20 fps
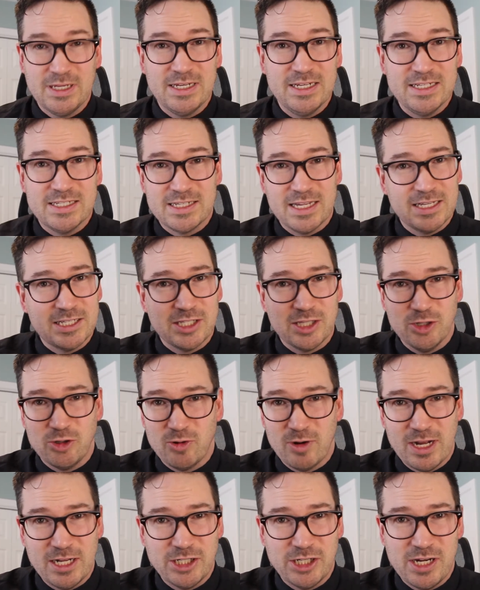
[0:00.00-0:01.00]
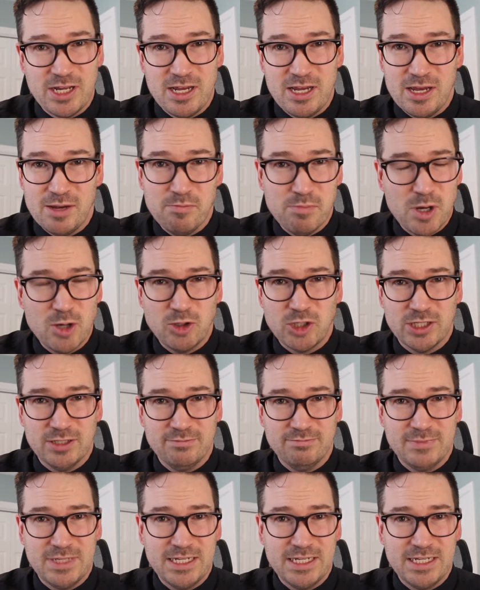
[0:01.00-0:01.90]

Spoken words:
He sets the tragedy in motion.